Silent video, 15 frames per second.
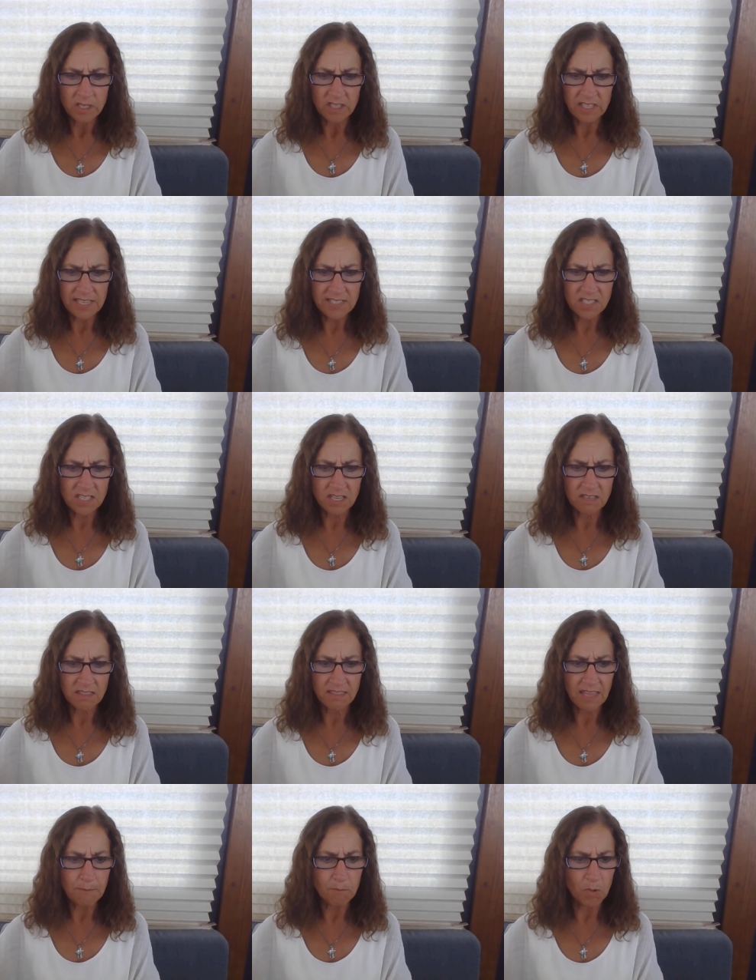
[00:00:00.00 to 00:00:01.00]
lest
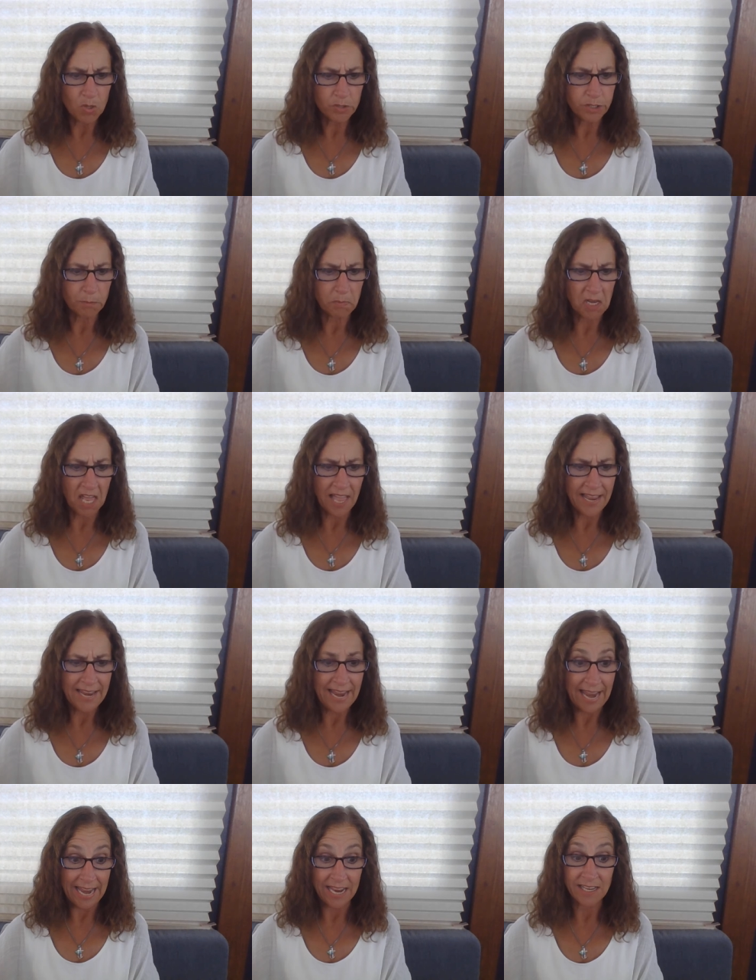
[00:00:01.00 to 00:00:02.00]
they multiply
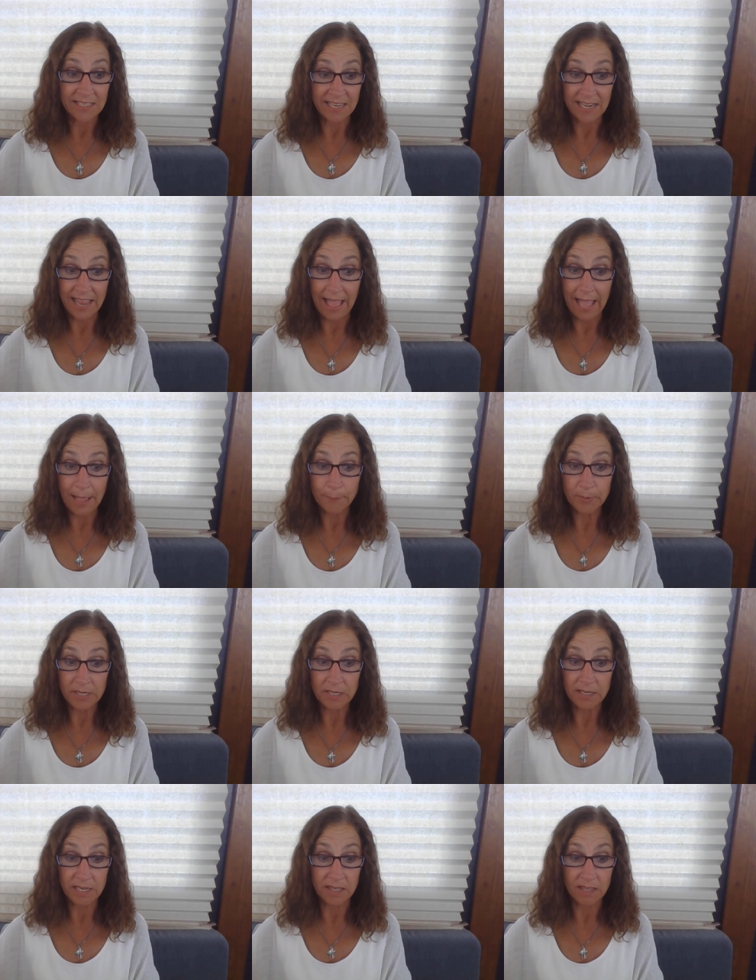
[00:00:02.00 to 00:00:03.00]
and it
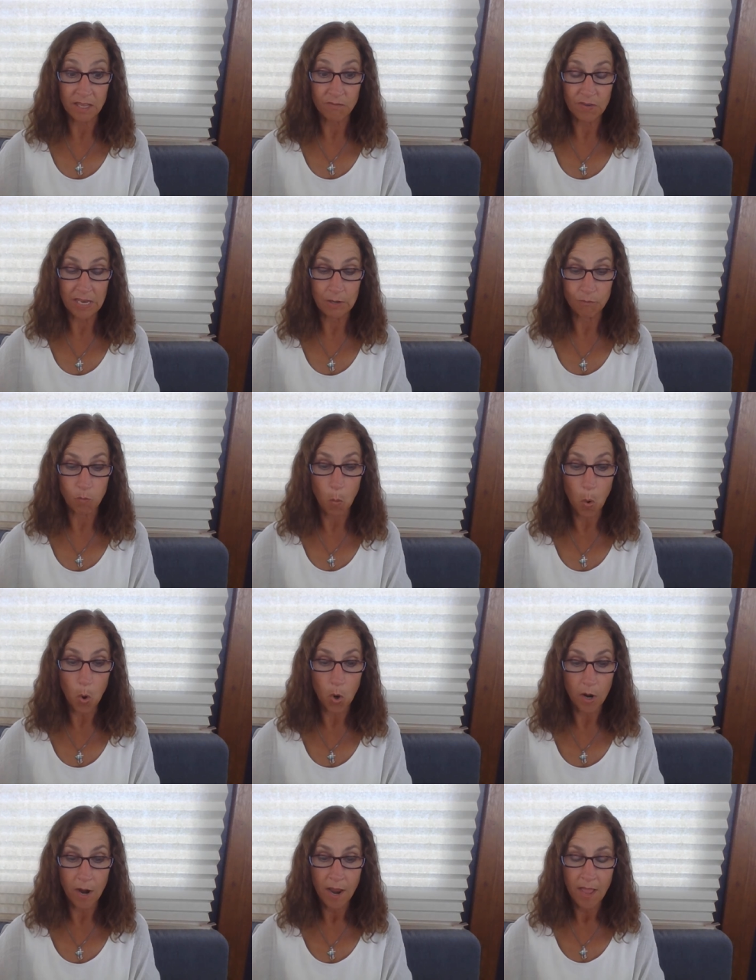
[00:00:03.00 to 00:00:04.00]
happen in the event of
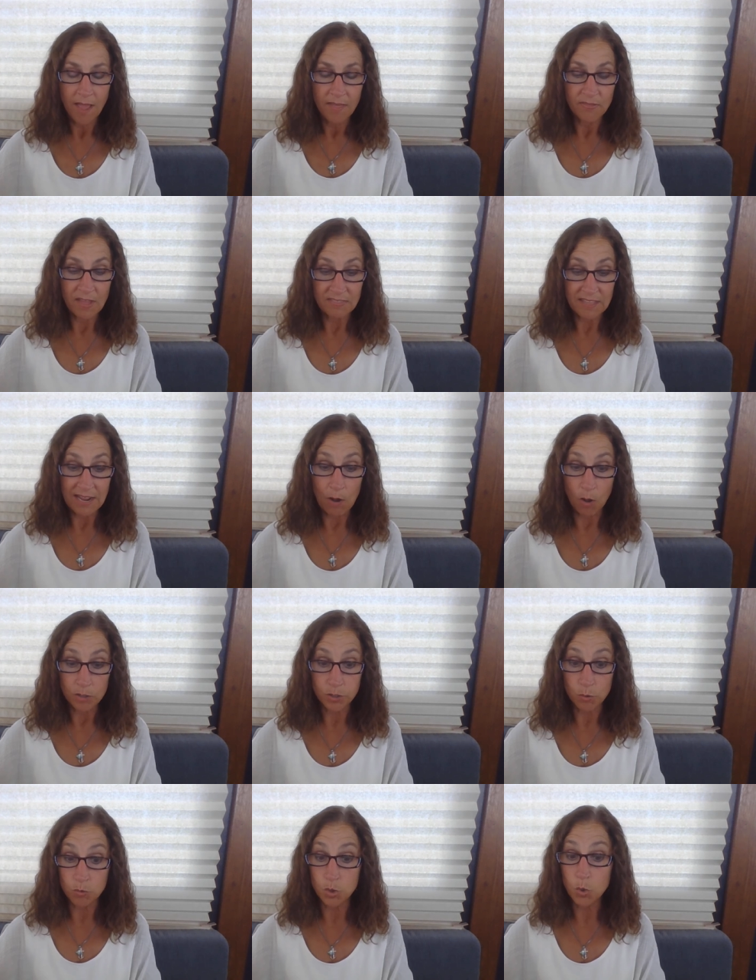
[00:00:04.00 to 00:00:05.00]
war that they
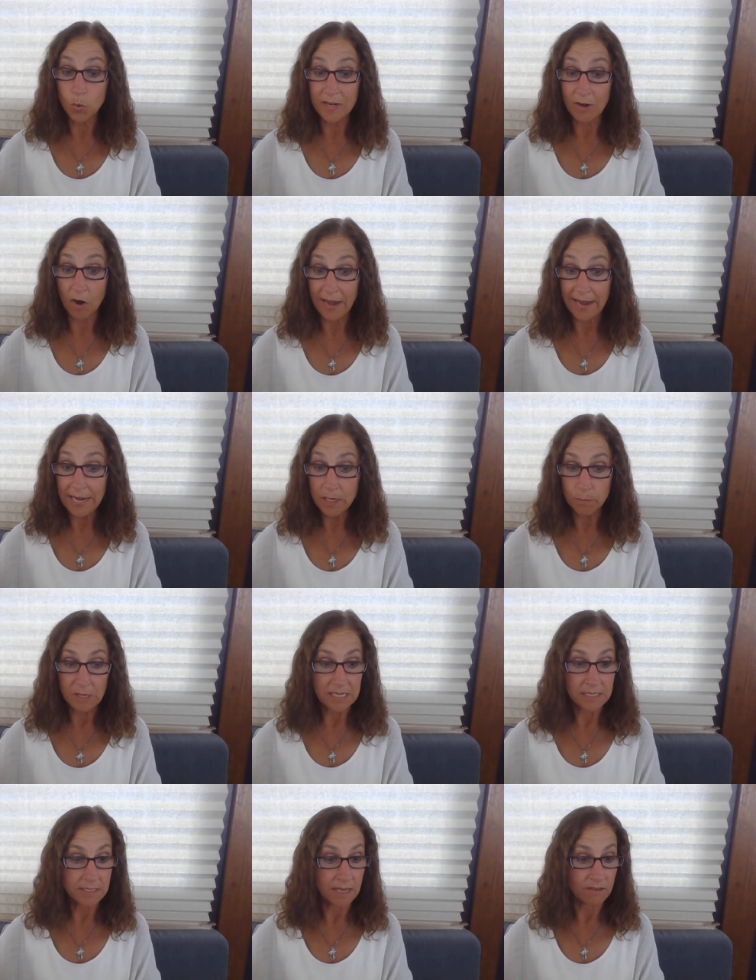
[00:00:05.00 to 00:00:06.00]
also join our
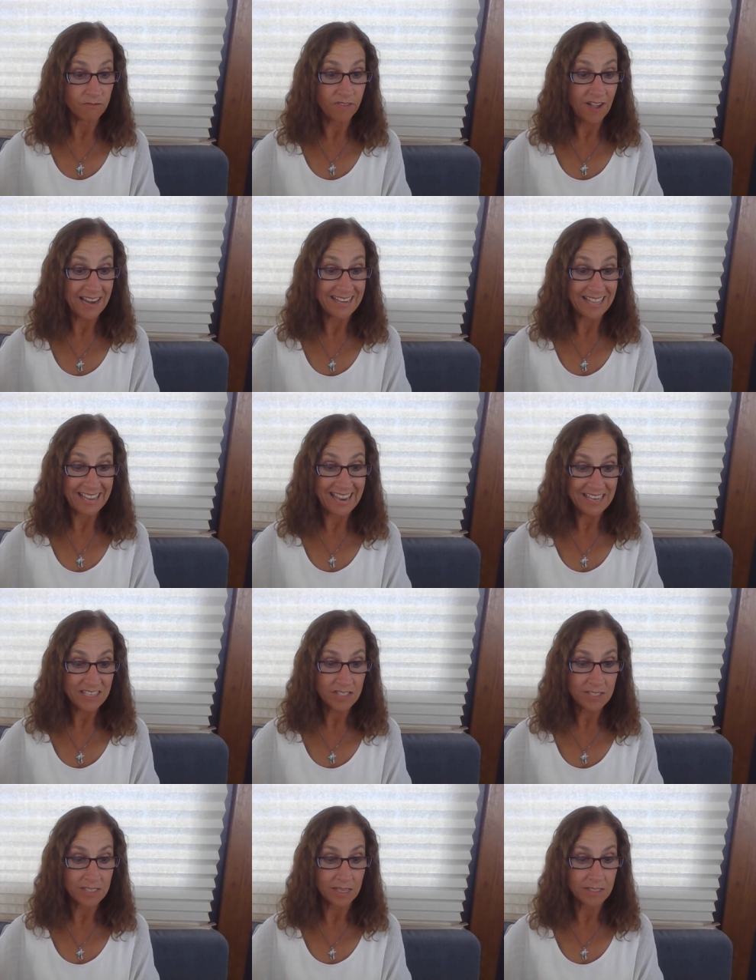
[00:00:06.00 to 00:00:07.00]
enemies and fight
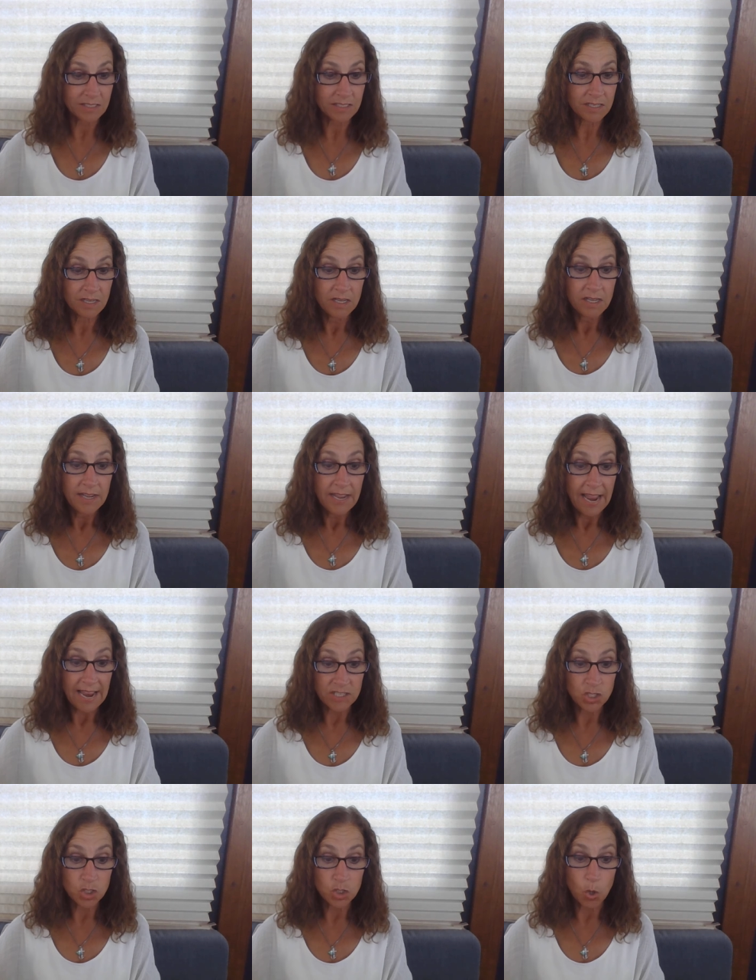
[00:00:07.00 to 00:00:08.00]
against us,
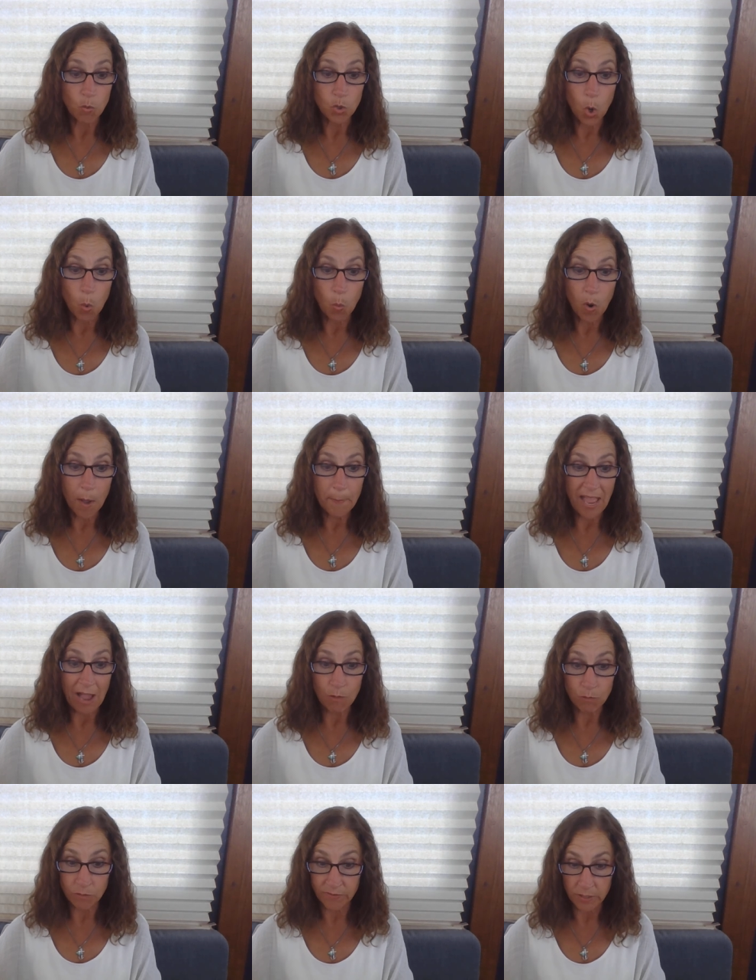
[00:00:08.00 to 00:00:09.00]
and so go up
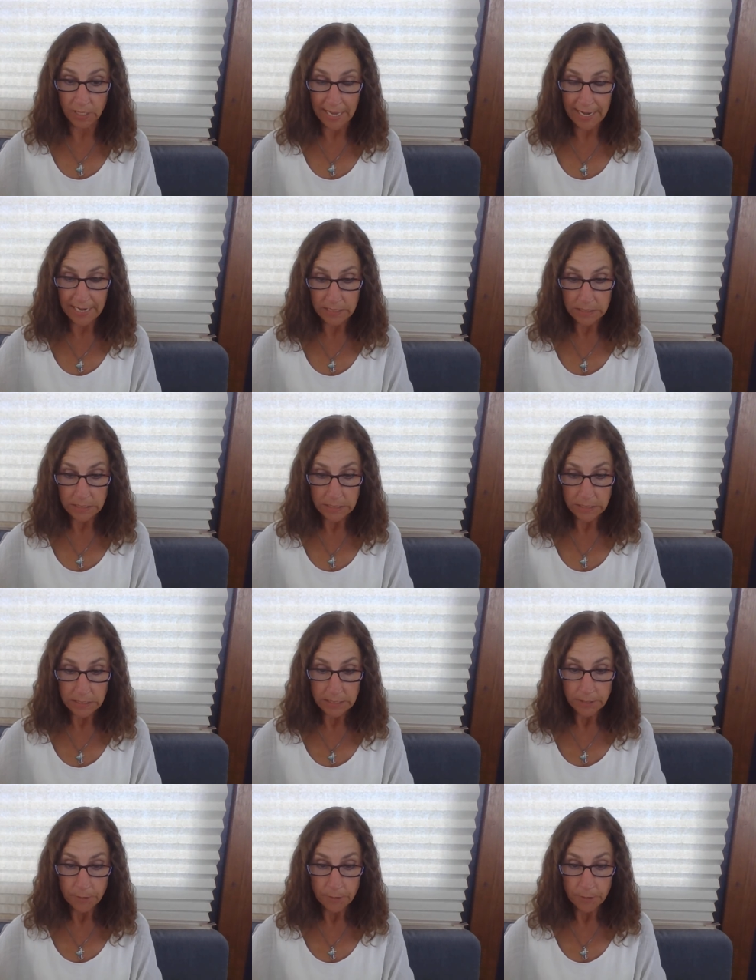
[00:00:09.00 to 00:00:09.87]
out of the land.